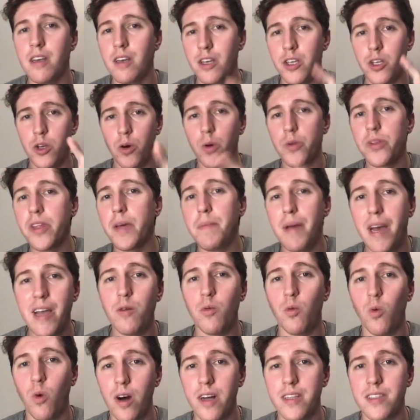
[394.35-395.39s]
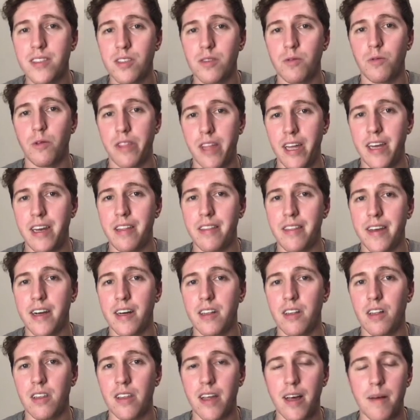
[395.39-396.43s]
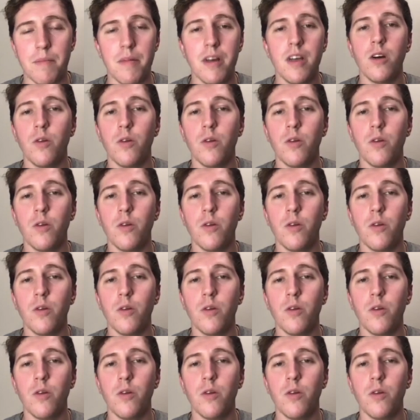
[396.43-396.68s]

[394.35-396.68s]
you only pay once with AnythingLLM.